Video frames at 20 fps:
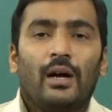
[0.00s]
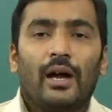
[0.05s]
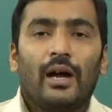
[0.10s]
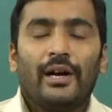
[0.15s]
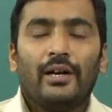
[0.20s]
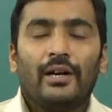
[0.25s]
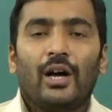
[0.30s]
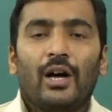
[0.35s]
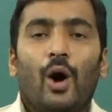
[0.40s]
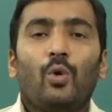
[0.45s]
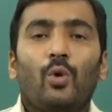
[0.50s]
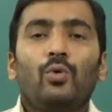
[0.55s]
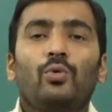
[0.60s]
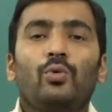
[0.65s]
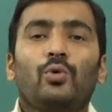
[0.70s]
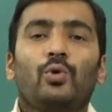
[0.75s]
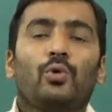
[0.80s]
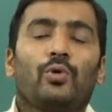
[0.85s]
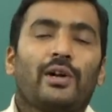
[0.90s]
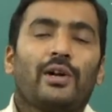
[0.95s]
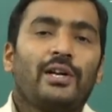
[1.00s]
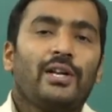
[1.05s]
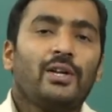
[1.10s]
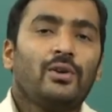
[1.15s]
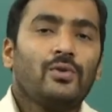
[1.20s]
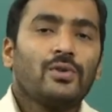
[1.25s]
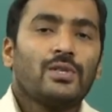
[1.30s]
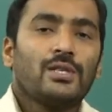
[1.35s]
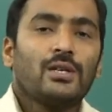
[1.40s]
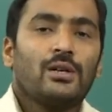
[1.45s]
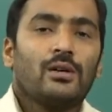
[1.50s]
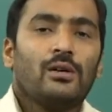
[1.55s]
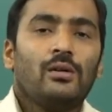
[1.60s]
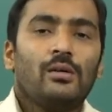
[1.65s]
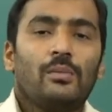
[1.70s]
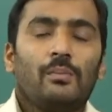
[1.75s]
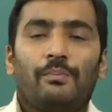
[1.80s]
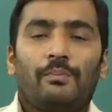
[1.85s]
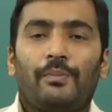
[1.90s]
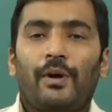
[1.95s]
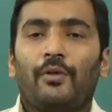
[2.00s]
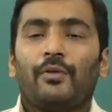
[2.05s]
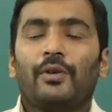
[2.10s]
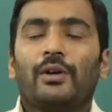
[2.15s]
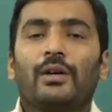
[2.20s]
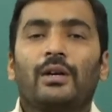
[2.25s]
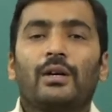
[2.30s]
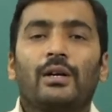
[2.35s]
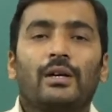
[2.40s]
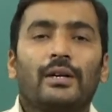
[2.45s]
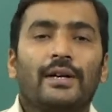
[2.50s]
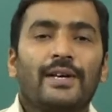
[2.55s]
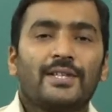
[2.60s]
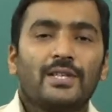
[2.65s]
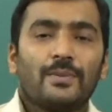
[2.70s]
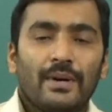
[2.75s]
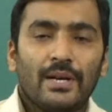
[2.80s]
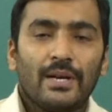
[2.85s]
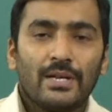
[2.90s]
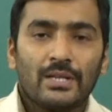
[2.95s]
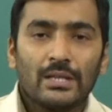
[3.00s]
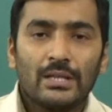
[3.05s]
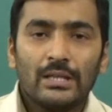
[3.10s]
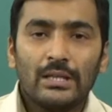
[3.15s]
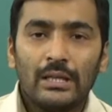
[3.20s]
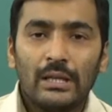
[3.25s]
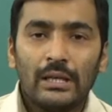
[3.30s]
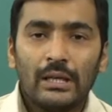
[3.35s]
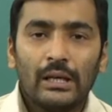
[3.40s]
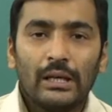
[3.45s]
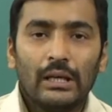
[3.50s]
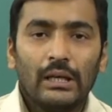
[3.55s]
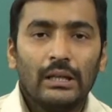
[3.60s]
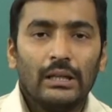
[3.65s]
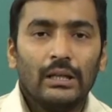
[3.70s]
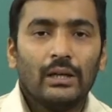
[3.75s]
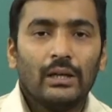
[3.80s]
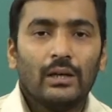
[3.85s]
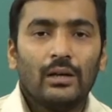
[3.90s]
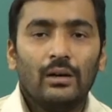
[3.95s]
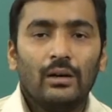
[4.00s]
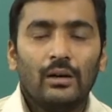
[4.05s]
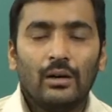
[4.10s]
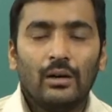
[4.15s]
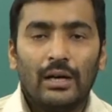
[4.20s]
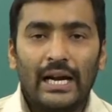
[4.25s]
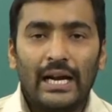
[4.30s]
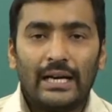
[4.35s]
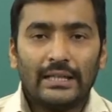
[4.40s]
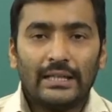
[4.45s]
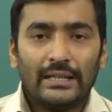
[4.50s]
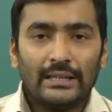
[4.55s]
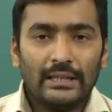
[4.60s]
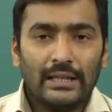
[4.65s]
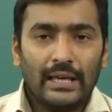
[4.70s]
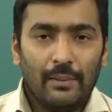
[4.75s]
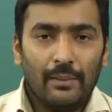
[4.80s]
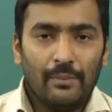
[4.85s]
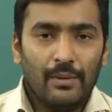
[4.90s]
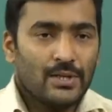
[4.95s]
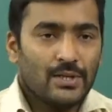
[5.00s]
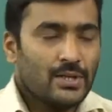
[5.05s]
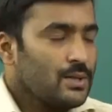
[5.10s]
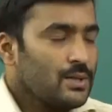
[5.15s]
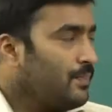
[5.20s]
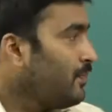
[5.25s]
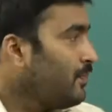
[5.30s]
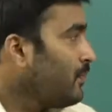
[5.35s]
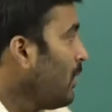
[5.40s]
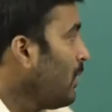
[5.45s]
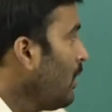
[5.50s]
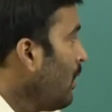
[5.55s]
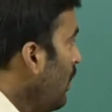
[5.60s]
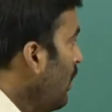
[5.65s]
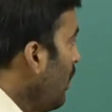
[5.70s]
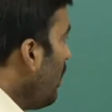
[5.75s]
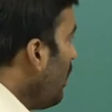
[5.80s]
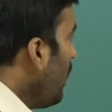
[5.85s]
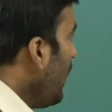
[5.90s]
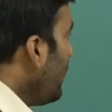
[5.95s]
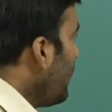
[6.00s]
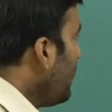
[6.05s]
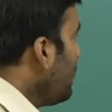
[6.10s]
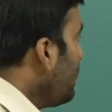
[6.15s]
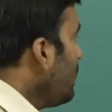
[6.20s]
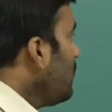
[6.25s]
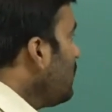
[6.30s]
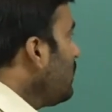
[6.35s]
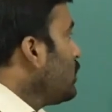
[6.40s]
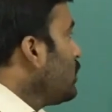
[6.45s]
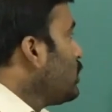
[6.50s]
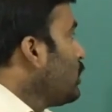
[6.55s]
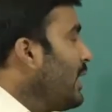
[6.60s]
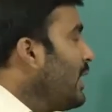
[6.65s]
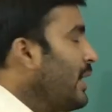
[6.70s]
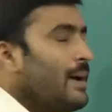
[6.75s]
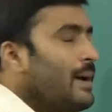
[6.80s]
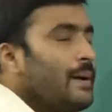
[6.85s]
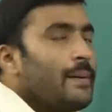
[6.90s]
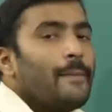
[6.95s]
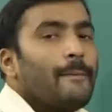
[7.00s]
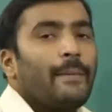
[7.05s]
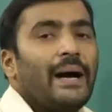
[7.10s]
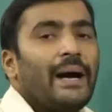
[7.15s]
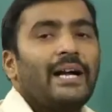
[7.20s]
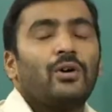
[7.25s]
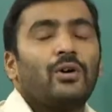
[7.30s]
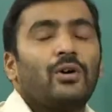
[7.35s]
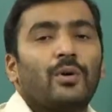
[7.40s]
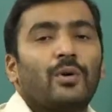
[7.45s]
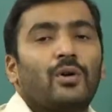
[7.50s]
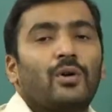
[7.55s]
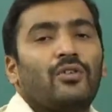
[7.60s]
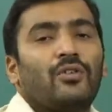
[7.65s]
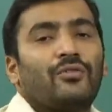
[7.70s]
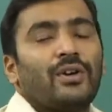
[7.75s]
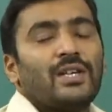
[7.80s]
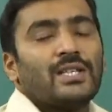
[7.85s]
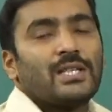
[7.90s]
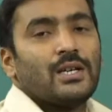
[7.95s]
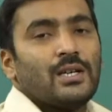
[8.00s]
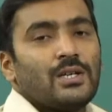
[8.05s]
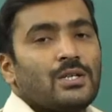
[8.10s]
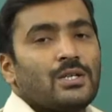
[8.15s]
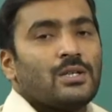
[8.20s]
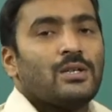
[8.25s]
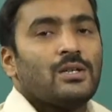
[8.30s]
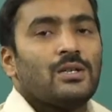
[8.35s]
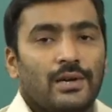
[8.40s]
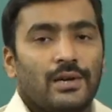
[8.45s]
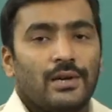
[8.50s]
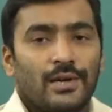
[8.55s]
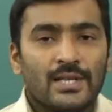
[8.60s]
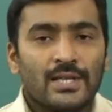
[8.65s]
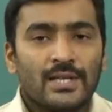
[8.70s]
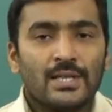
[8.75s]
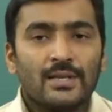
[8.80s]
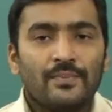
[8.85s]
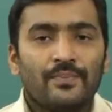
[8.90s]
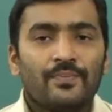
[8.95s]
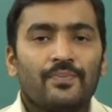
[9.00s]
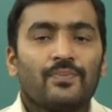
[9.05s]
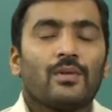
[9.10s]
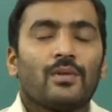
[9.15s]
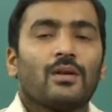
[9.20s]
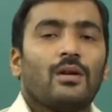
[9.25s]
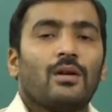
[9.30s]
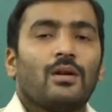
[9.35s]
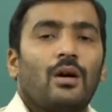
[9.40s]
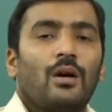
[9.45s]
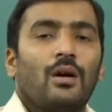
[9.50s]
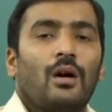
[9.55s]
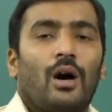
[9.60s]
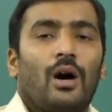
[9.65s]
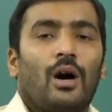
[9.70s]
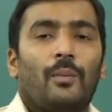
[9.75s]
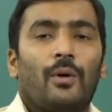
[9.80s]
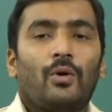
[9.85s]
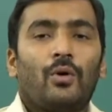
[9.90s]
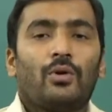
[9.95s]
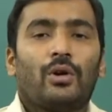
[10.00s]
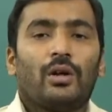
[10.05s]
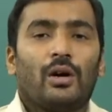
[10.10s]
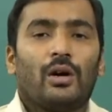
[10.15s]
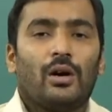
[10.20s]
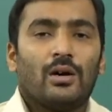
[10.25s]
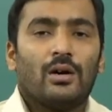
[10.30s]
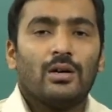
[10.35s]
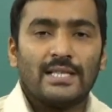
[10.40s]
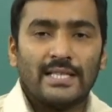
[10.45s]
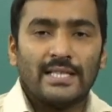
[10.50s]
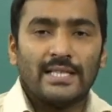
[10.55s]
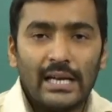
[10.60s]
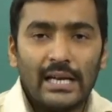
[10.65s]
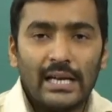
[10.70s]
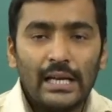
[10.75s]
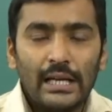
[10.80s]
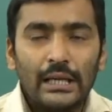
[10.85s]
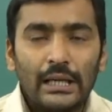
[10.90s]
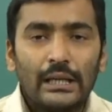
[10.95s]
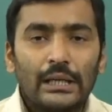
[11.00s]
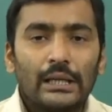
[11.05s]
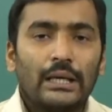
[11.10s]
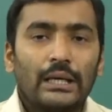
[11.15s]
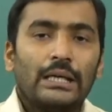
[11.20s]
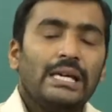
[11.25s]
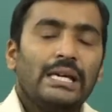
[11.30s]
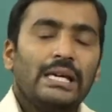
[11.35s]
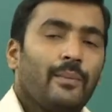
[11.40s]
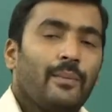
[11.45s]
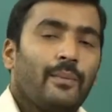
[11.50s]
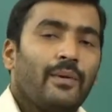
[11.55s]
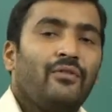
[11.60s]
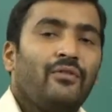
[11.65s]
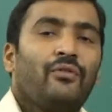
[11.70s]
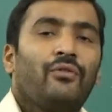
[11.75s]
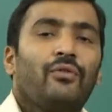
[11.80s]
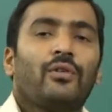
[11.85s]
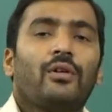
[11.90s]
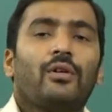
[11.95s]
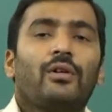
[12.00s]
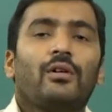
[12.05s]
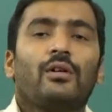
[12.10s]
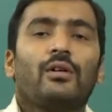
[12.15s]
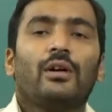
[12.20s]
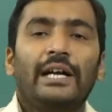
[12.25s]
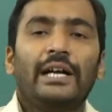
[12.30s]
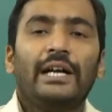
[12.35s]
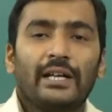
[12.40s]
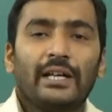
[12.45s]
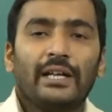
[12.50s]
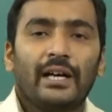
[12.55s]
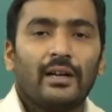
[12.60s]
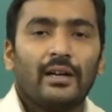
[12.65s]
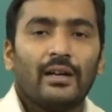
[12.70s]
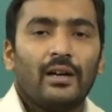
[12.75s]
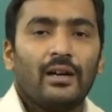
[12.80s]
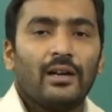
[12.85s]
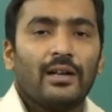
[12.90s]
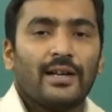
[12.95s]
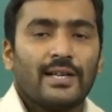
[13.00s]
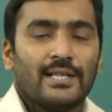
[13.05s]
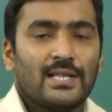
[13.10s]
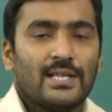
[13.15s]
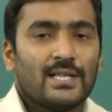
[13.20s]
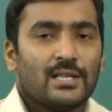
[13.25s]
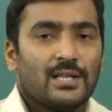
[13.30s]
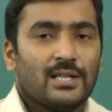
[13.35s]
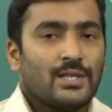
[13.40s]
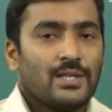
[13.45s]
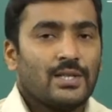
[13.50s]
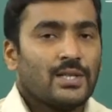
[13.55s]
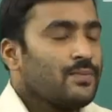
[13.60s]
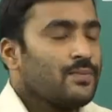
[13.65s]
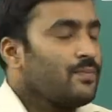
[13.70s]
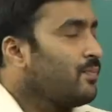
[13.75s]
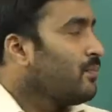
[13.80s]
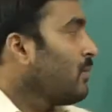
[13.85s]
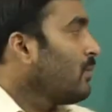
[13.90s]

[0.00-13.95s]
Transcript: and how to reduce the power dissipation in the electrical cables. And today my topic of discussion is about uh, cell EMF internal resistance.